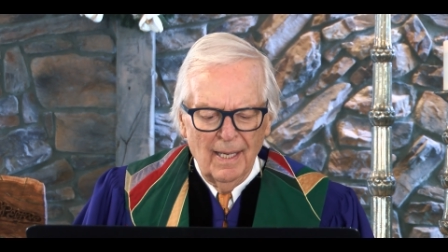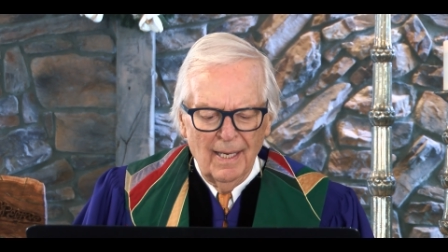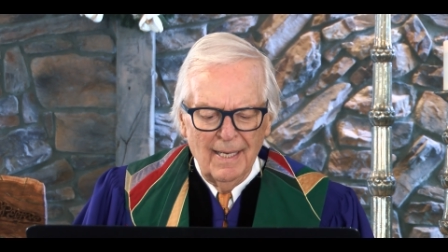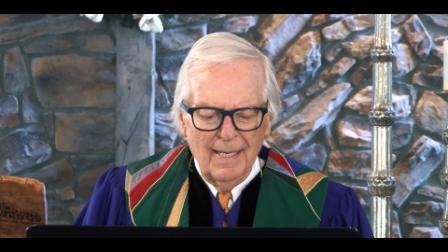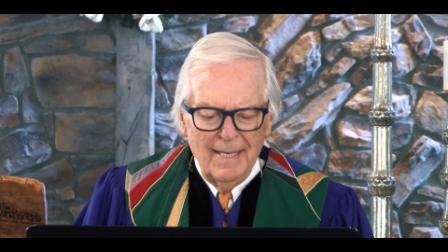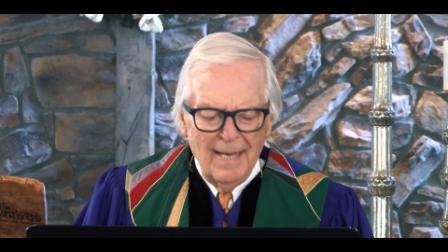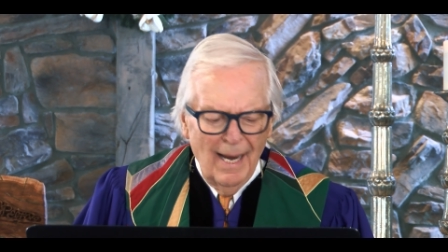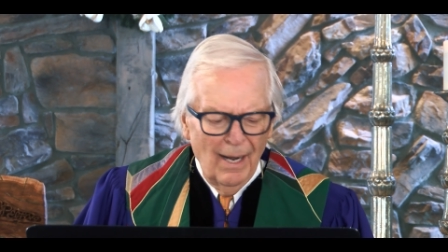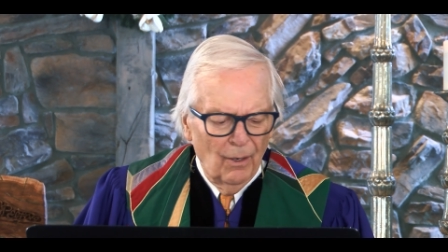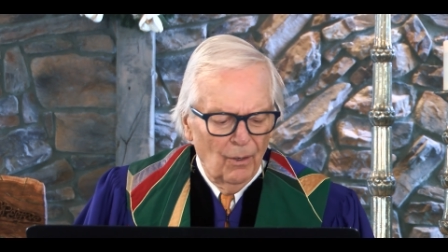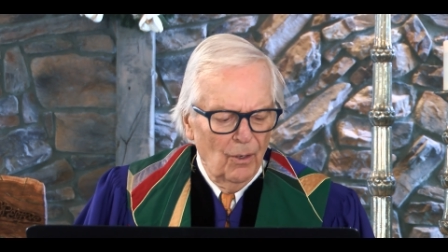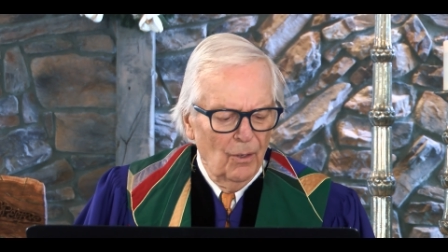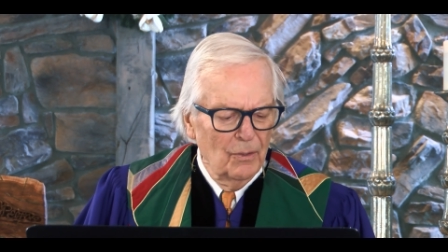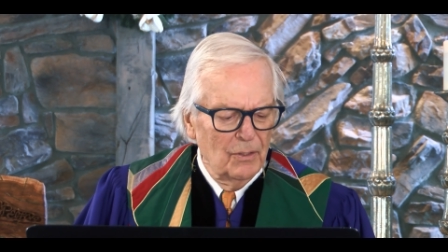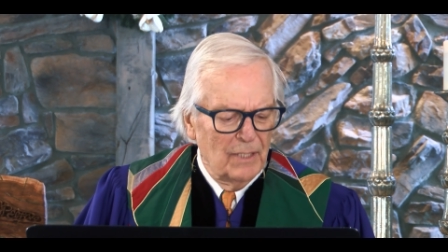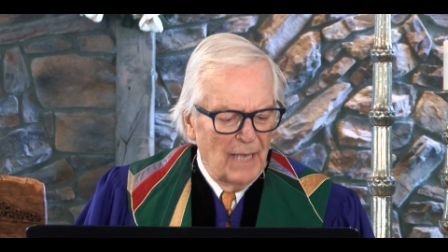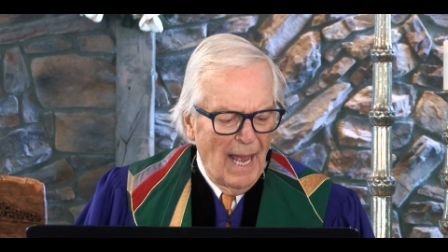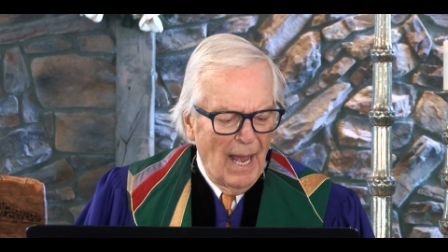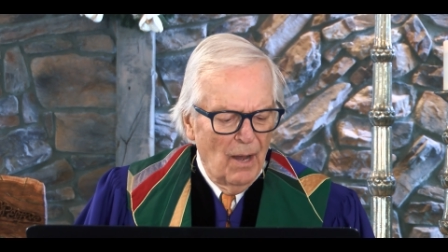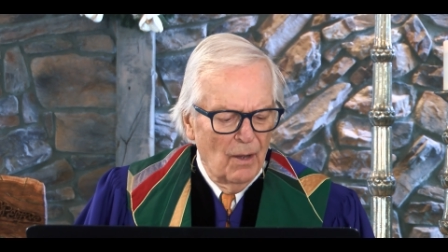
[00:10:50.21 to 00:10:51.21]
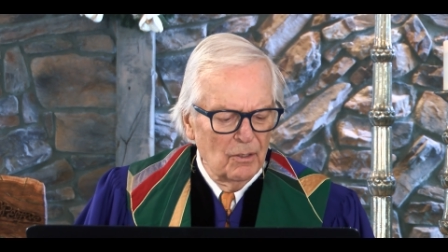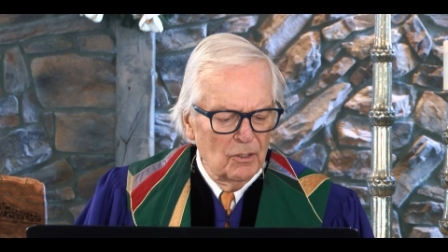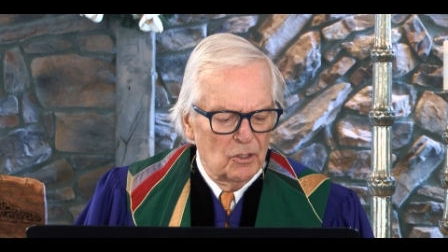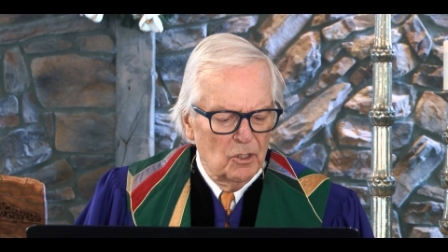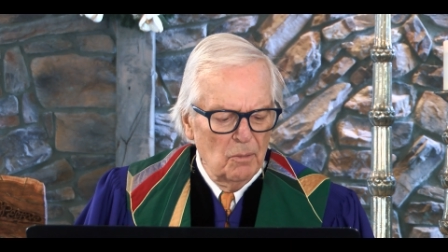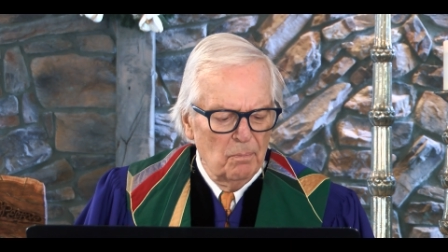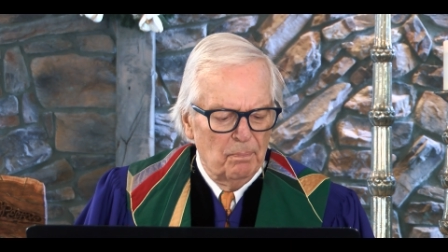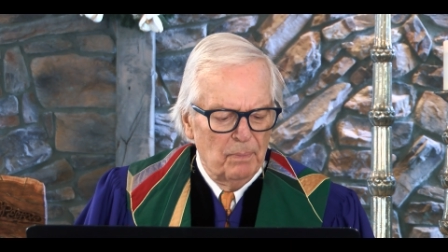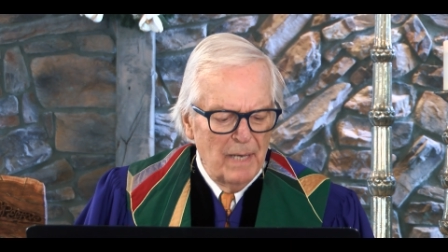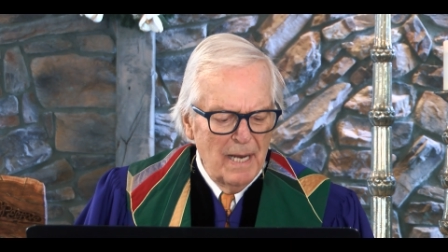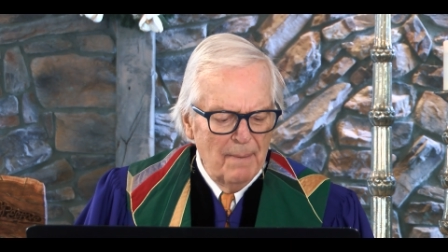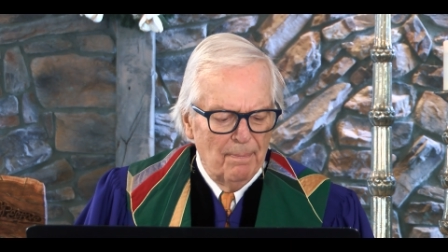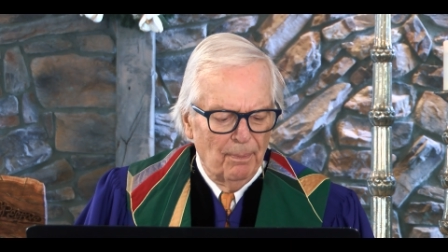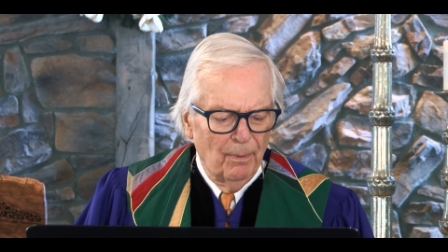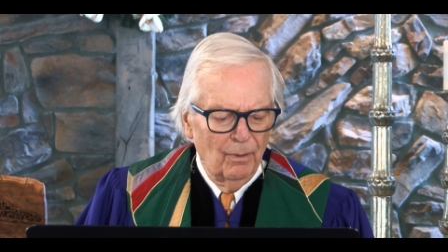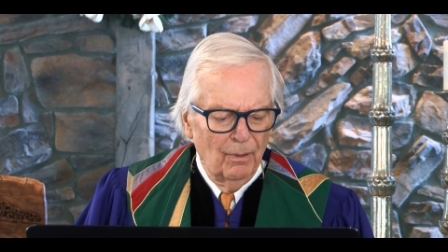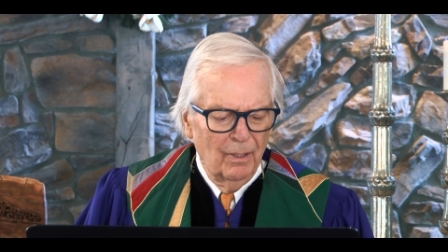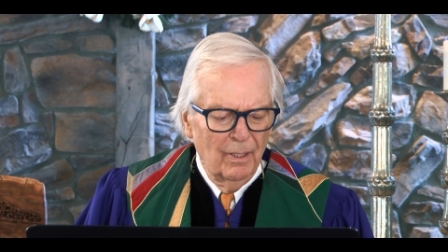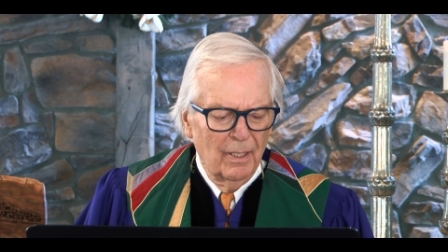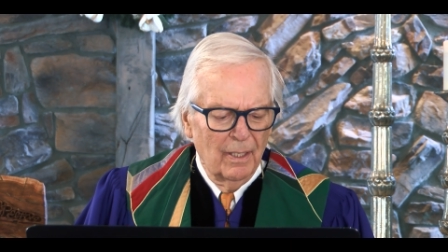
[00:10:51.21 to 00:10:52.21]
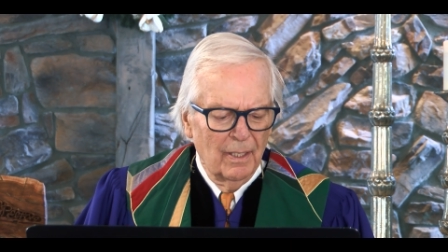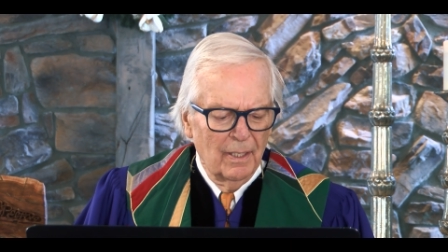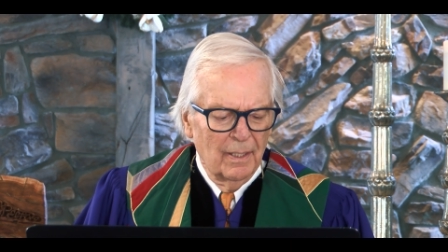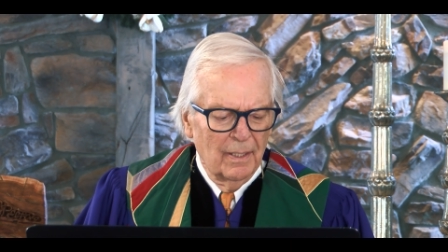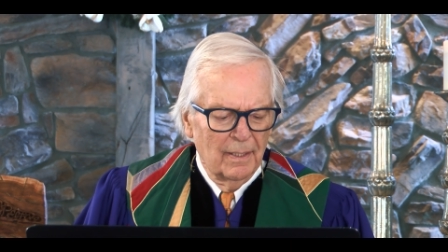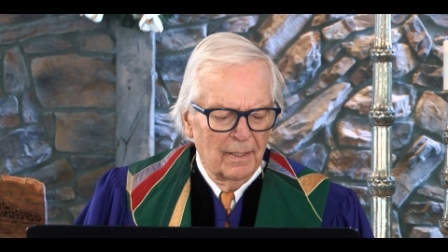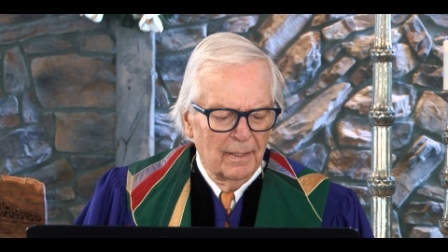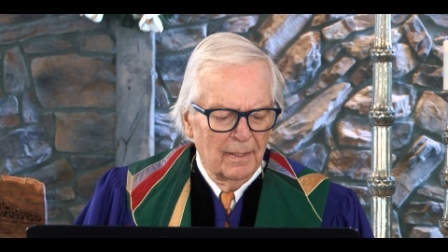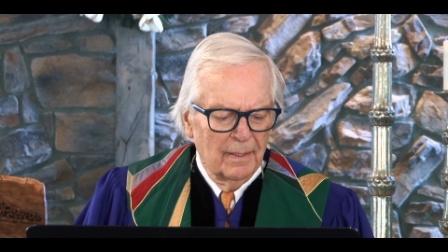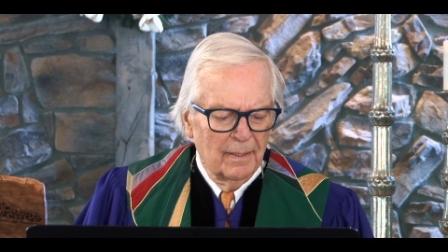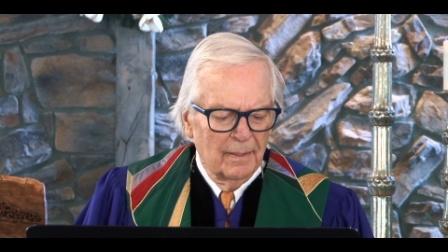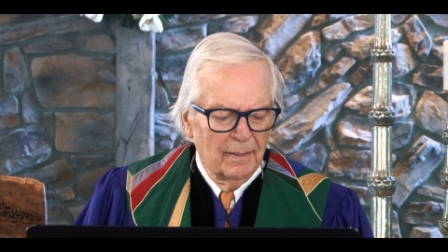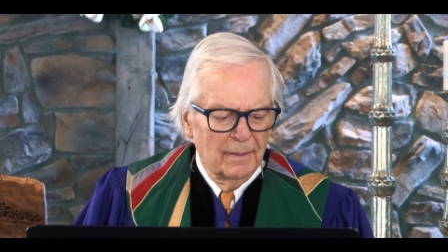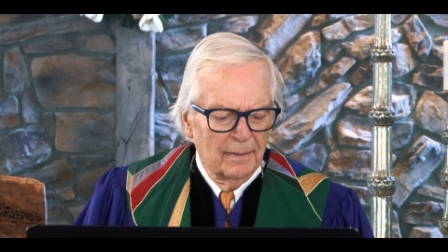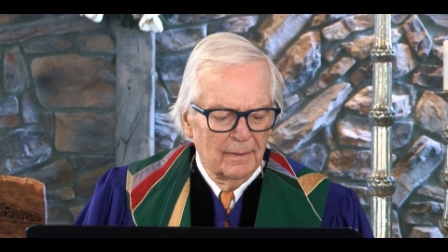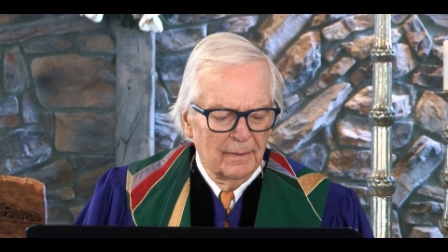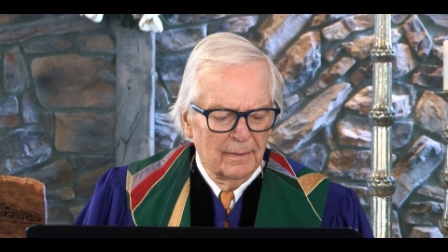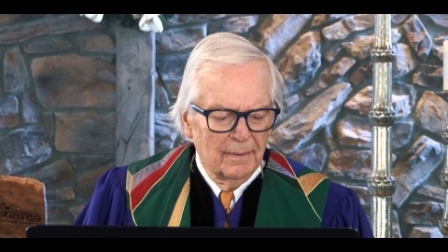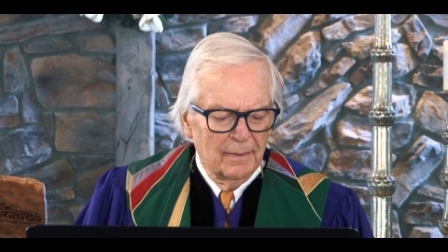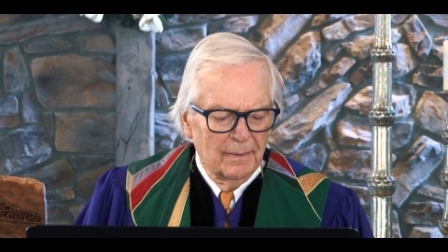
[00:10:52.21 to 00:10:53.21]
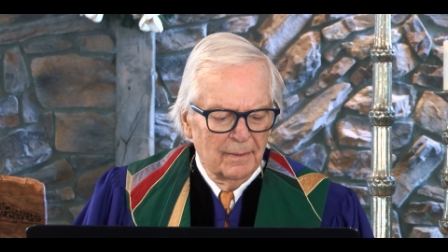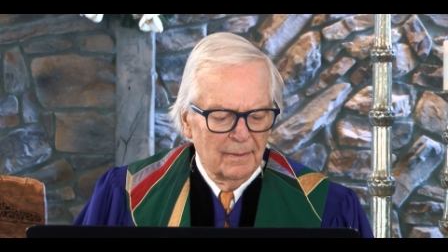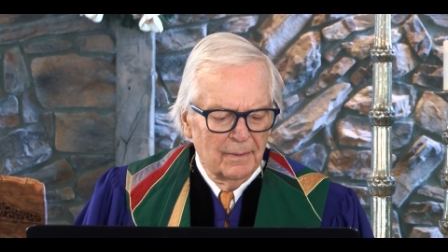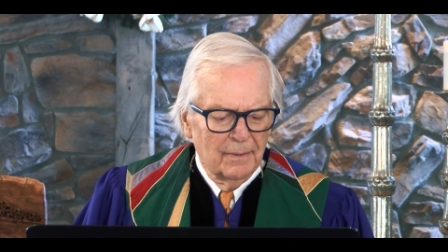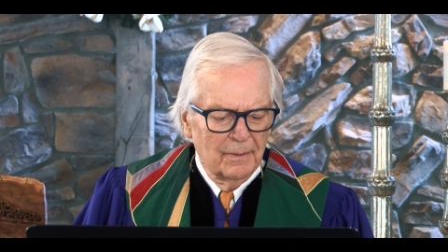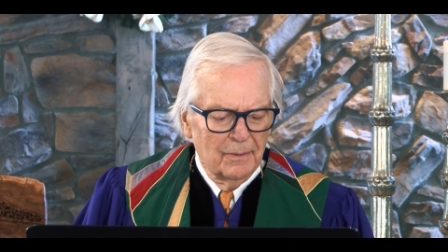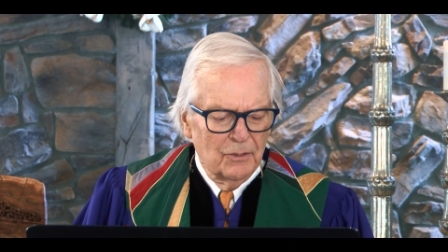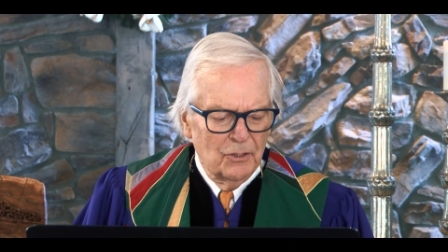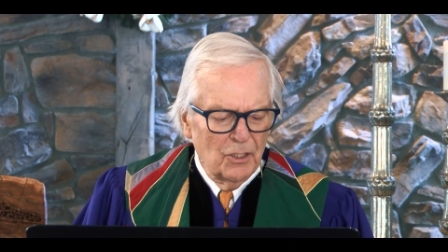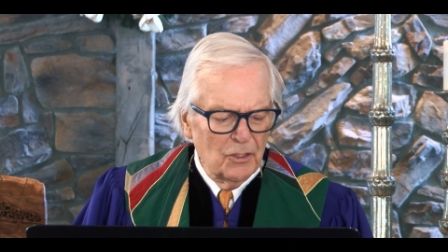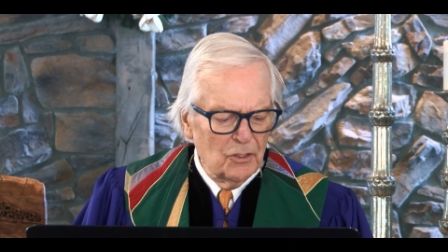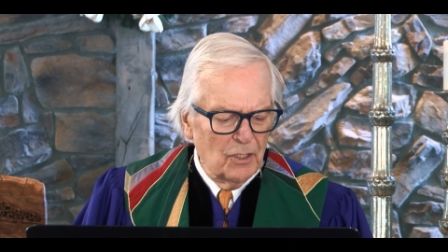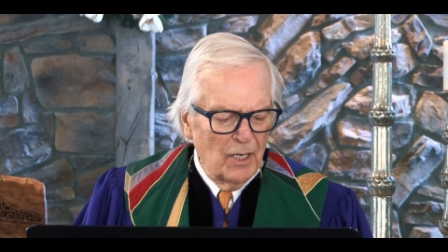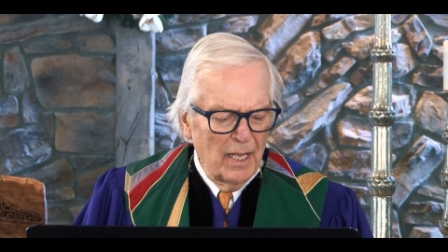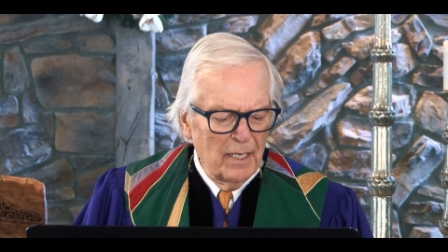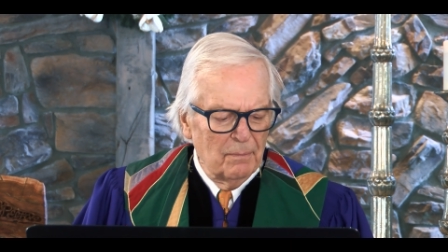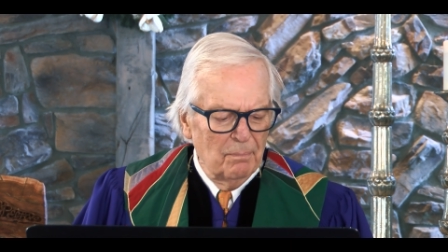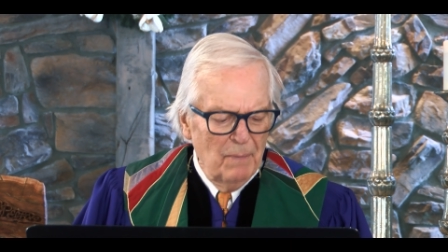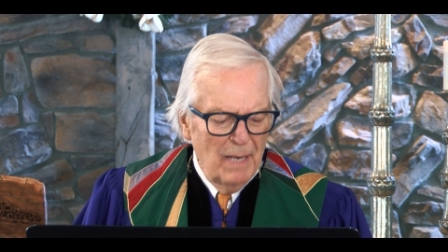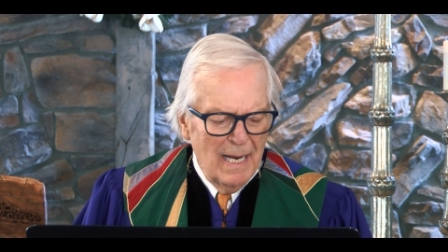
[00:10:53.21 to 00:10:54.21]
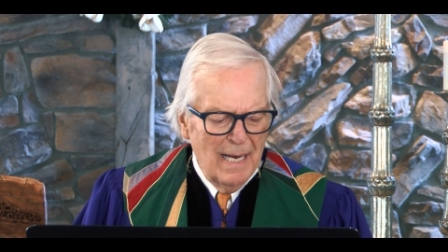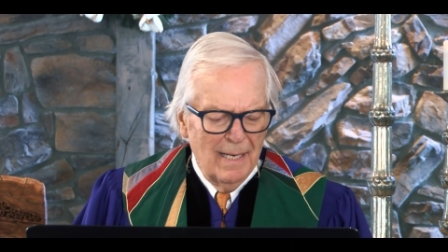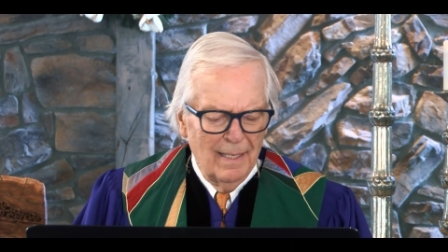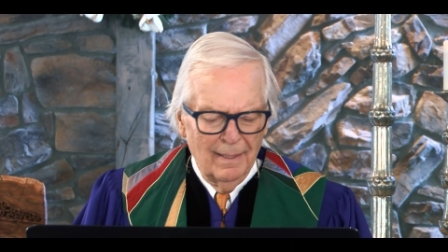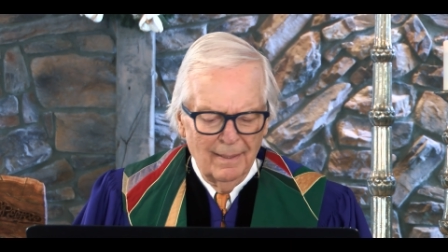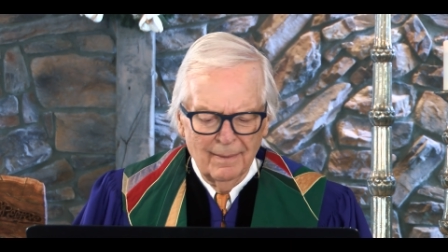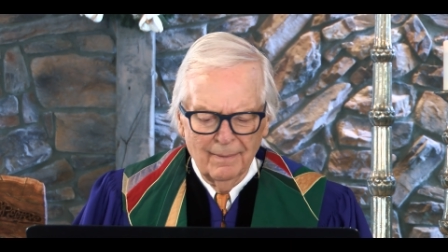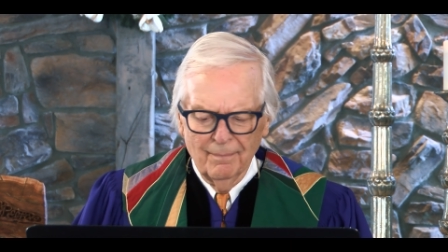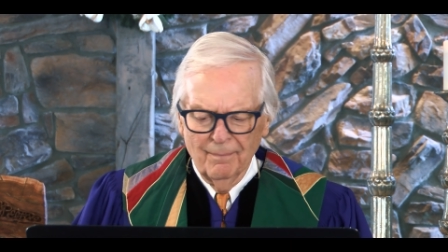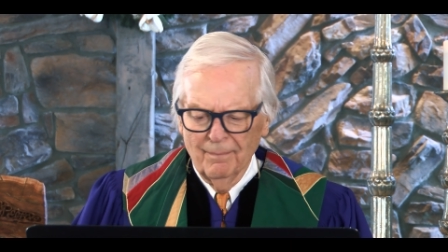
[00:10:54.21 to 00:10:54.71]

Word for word: narrowed down to people just like me?